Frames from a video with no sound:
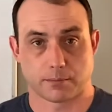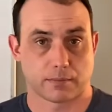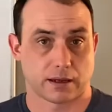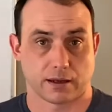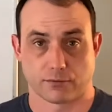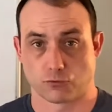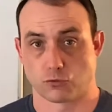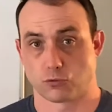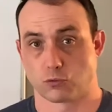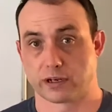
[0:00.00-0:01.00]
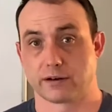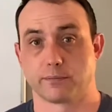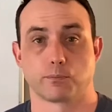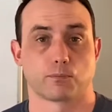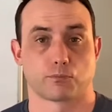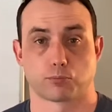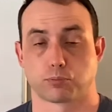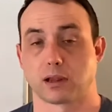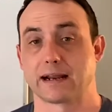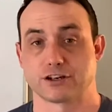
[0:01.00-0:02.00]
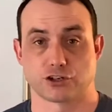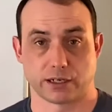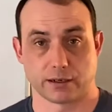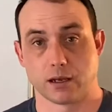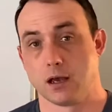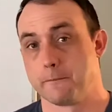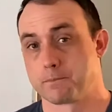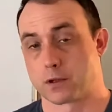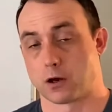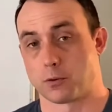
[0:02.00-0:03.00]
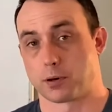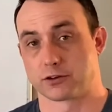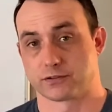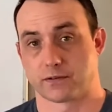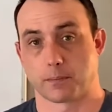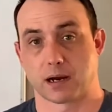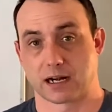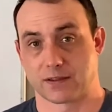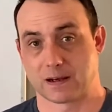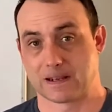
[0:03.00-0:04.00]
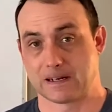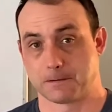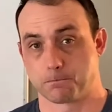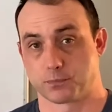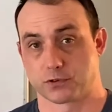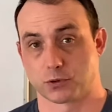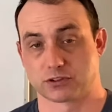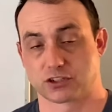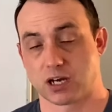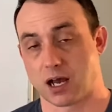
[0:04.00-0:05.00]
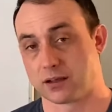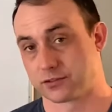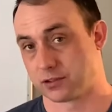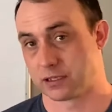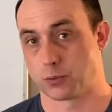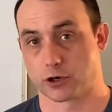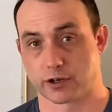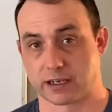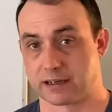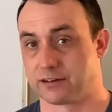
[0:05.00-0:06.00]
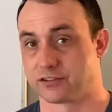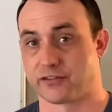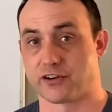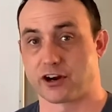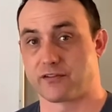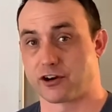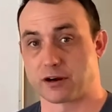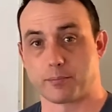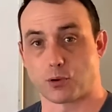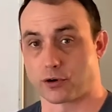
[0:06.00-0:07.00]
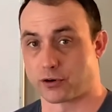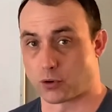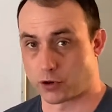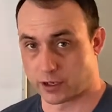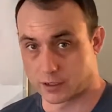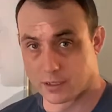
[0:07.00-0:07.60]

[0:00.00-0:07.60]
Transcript: and replenishing all the parts of our body that need it. So it's constantly working, and it's a very, very important organ.